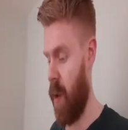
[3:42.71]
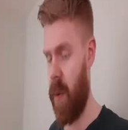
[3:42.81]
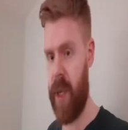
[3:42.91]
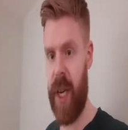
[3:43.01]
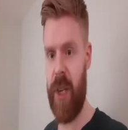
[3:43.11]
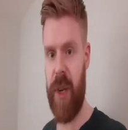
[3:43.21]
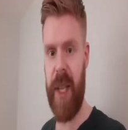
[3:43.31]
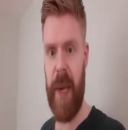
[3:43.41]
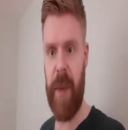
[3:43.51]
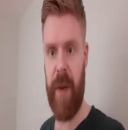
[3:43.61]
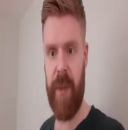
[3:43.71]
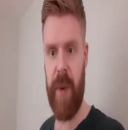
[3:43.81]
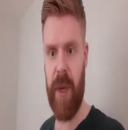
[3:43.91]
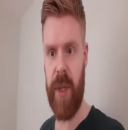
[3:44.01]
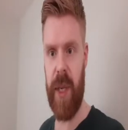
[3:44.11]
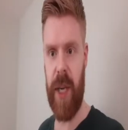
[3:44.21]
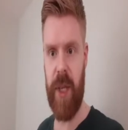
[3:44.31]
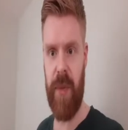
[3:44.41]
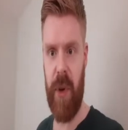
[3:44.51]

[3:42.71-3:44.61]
I was actually going to keep it up for my personal collection.